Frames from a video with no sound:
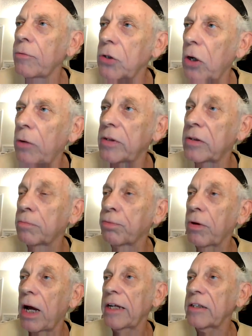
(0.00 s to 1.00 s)
Which always
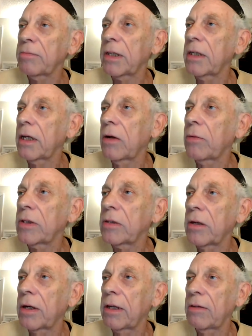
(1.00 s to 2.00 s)
surprised me. They always
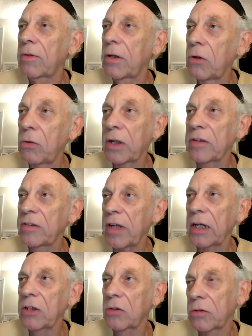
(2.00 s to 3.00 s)
thought even U S
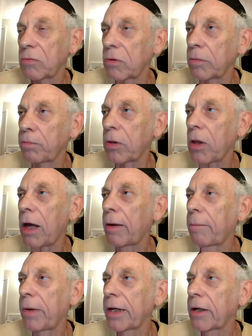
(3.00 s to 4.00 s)
sanctions were a plot
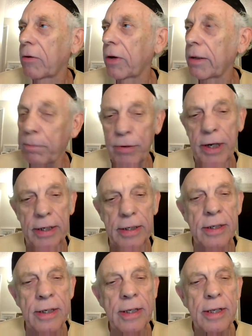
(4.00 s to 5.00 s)
by Great
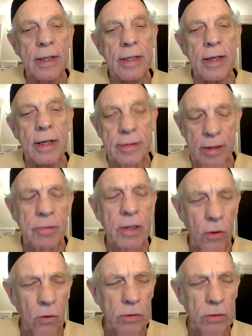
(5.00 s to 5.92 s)
Britain. Some of the